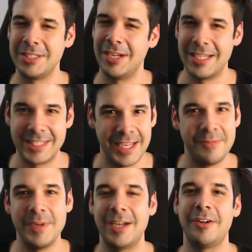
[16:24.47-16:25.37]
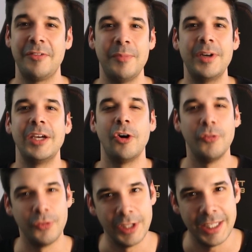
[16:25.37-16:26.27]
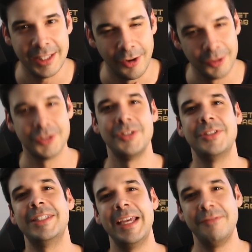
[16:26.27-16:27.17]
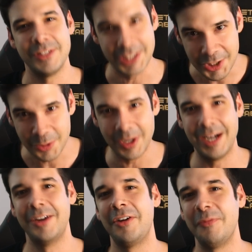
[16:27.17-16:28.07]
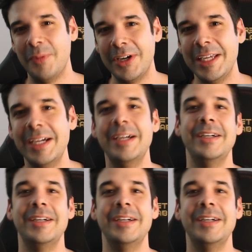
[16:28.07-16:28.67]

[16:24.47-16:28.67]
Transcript: It's gonna save me a lot of money. Hopefully it also saves you a lot of money.